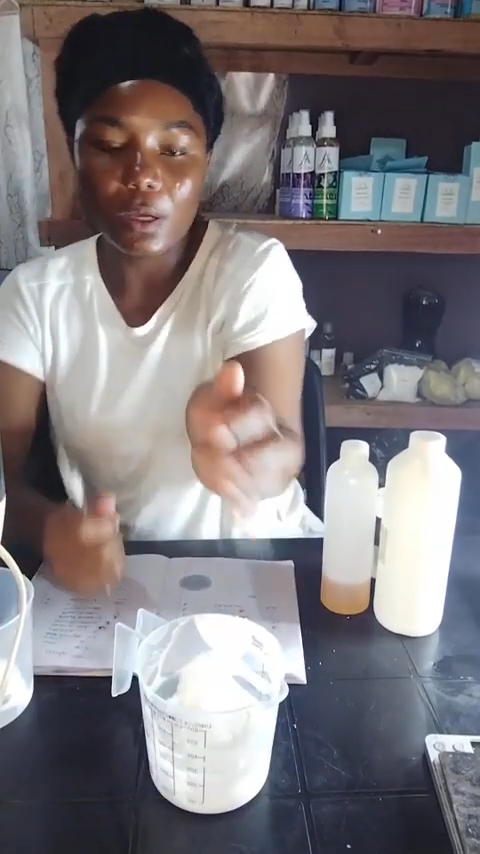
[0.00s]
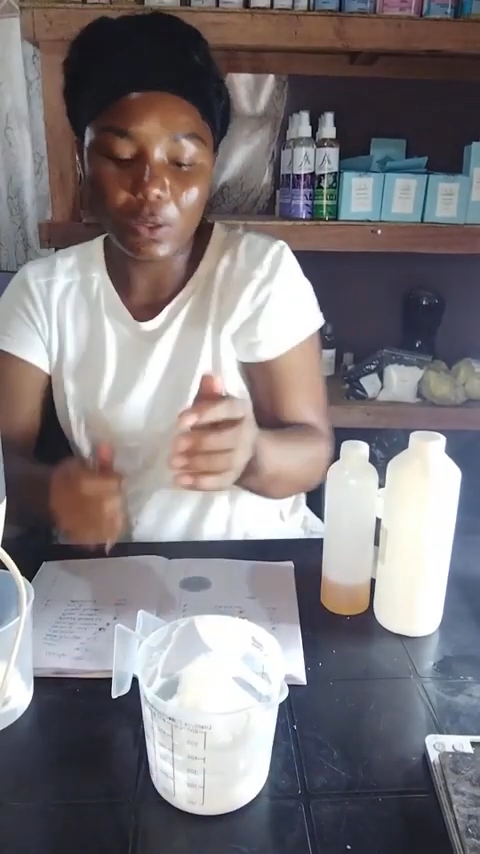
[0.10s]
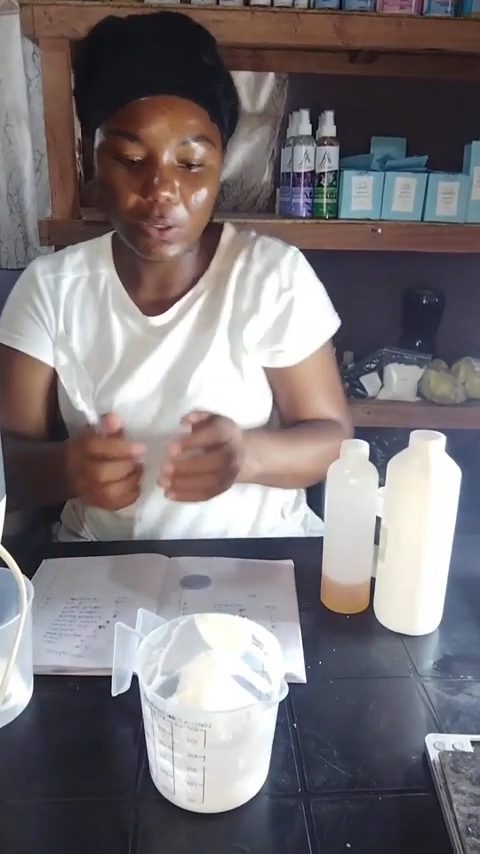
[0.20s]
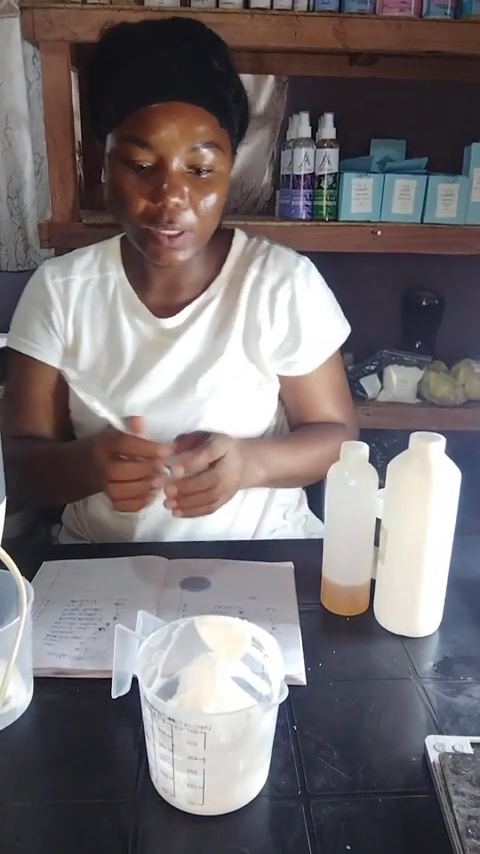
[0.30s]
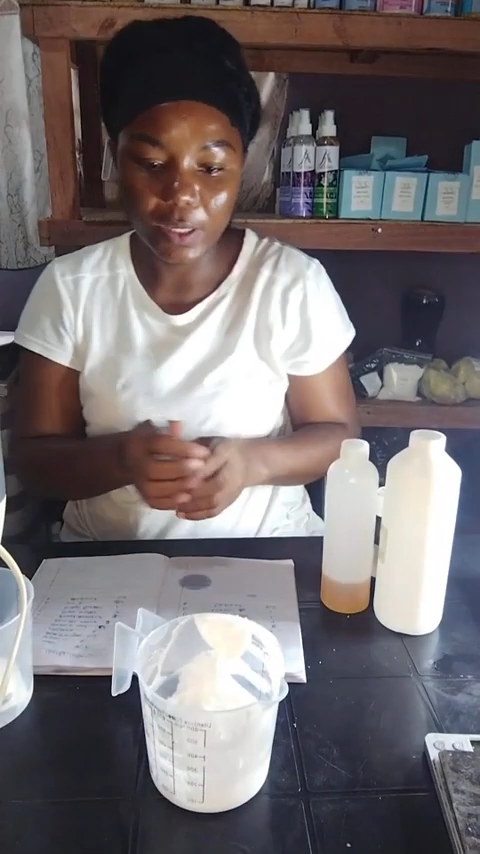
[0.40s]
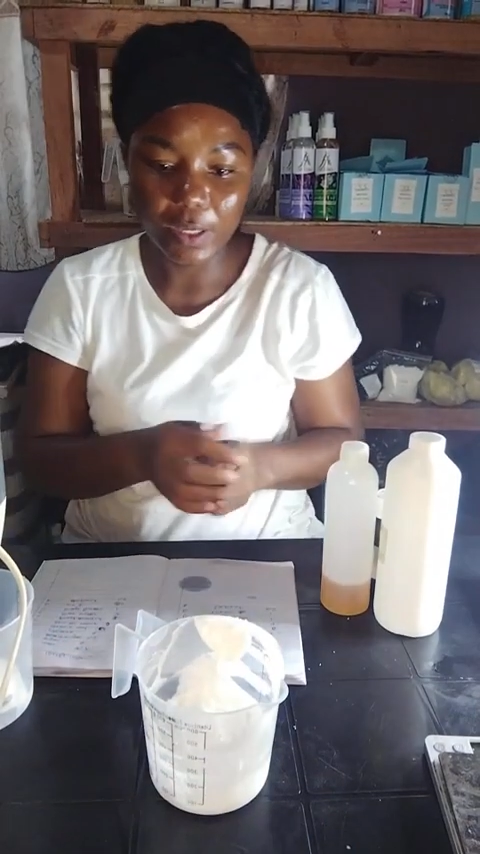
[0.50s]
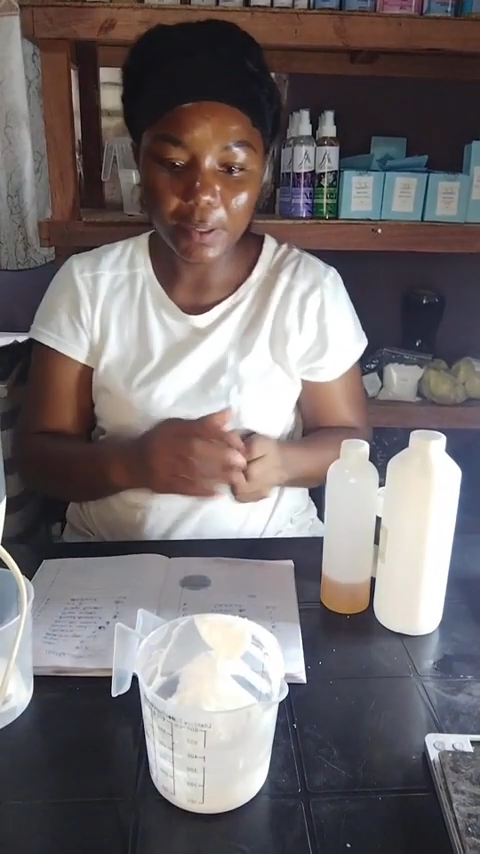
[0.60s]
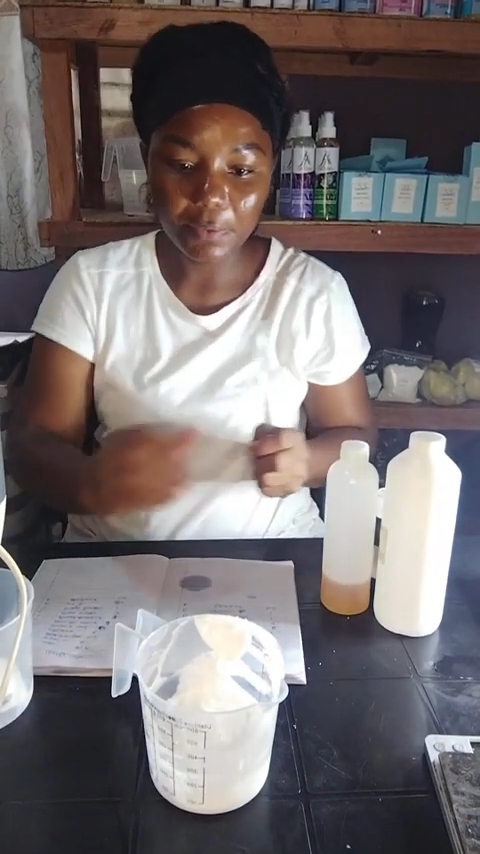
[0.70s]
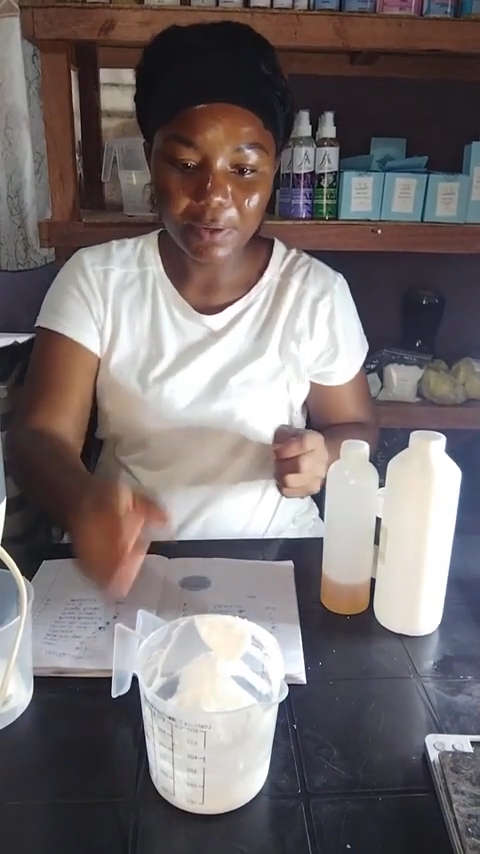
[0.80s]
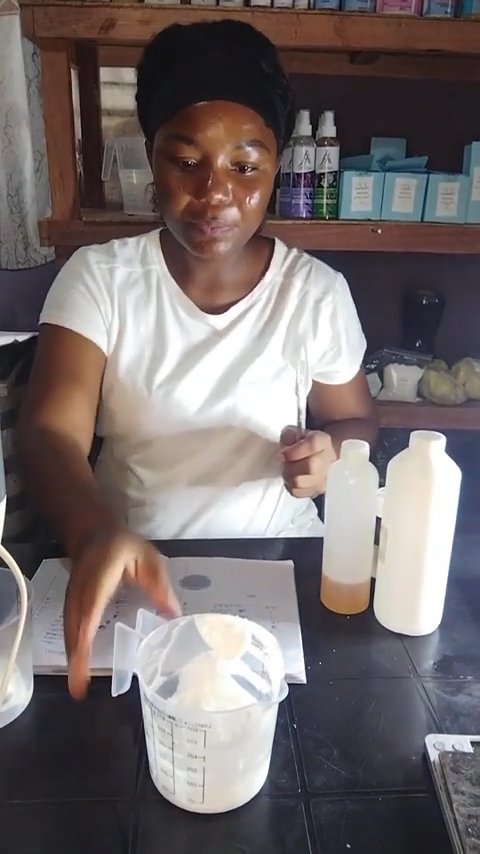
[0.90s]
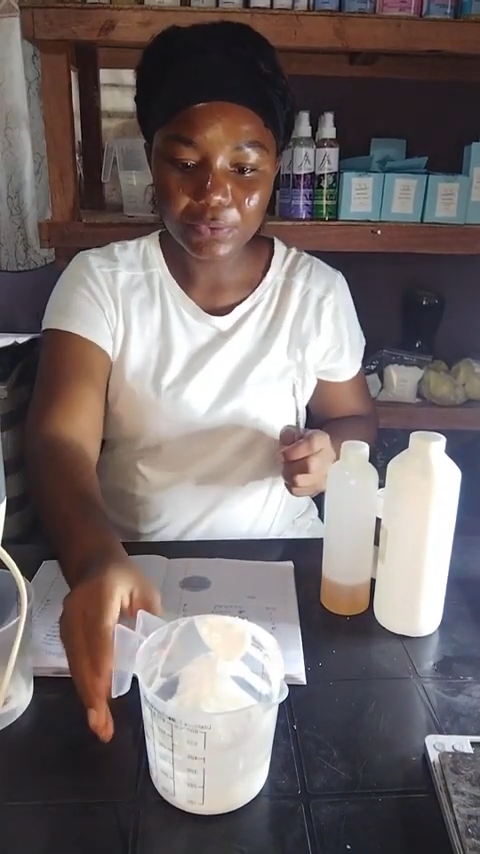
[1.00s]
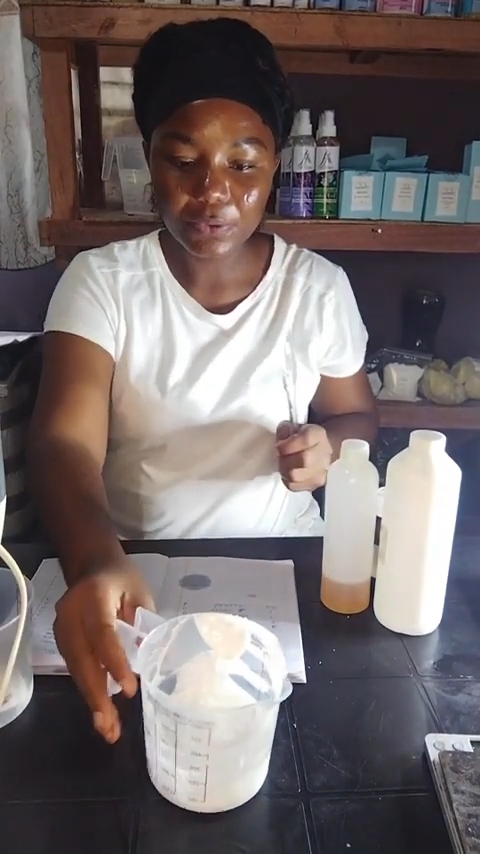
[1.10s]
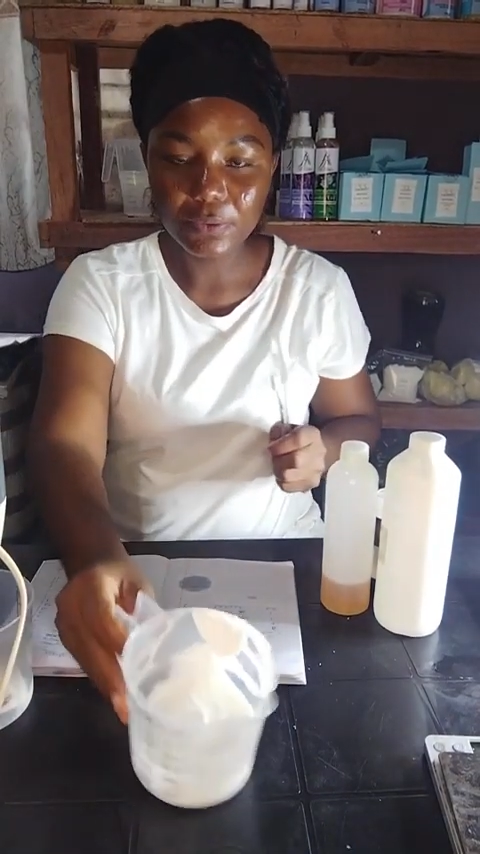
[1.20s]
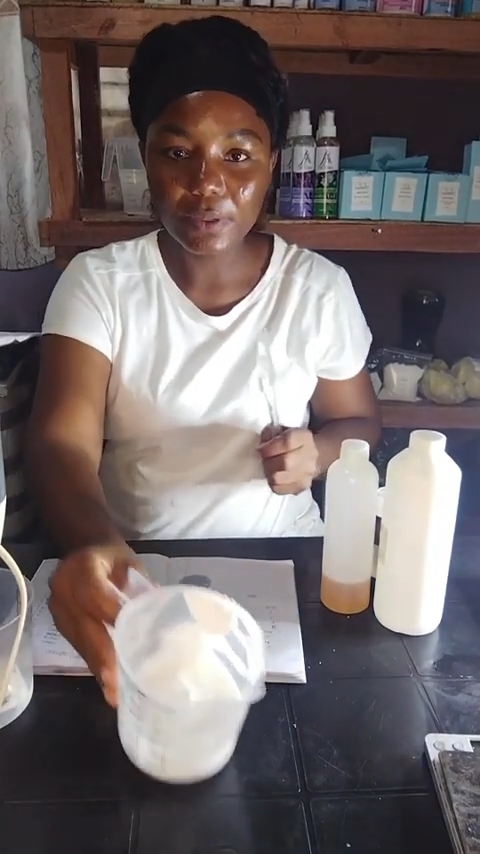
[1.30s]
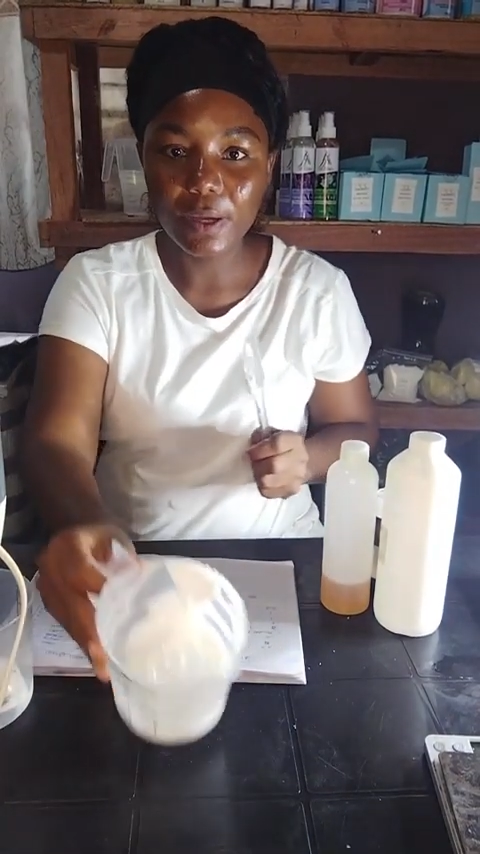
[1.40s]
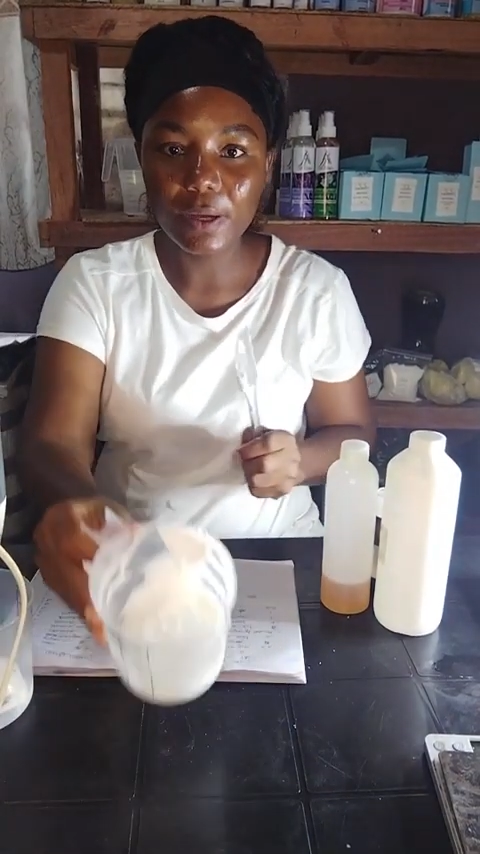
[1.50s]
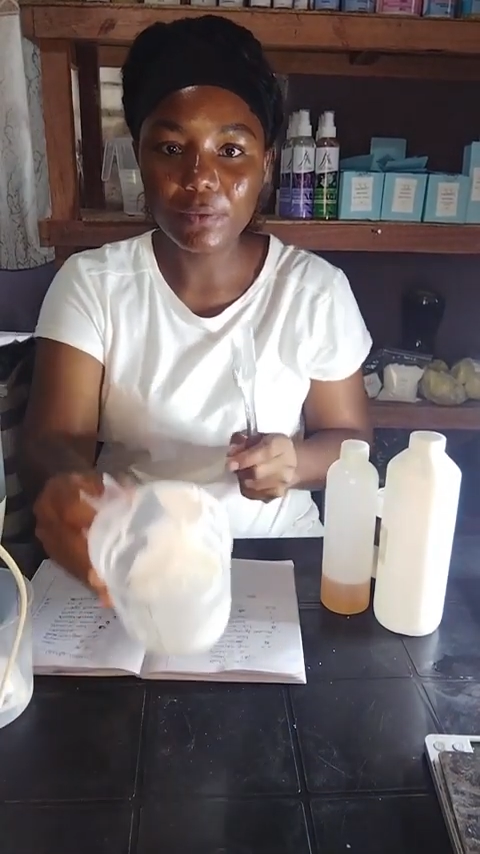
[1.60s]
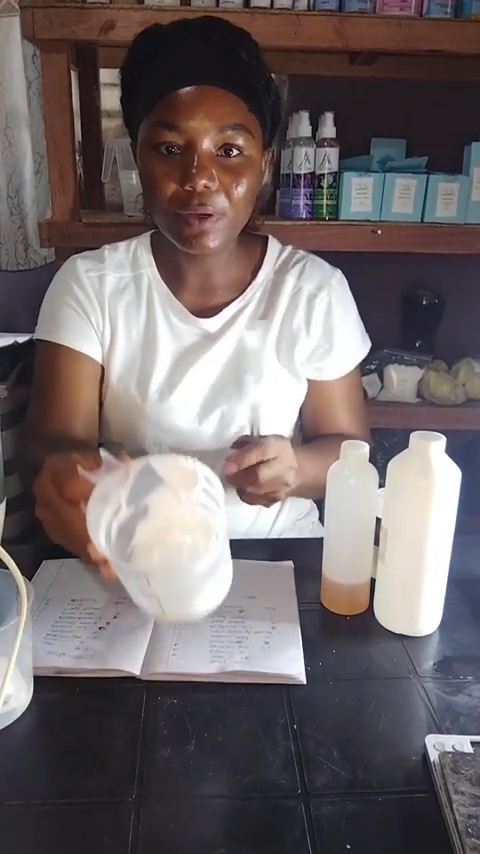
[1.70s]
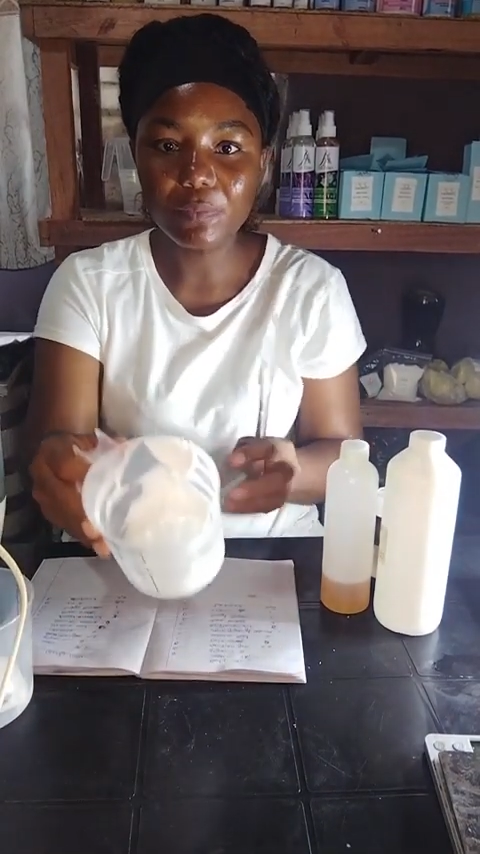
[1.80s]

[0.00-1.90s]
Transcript: Okay, our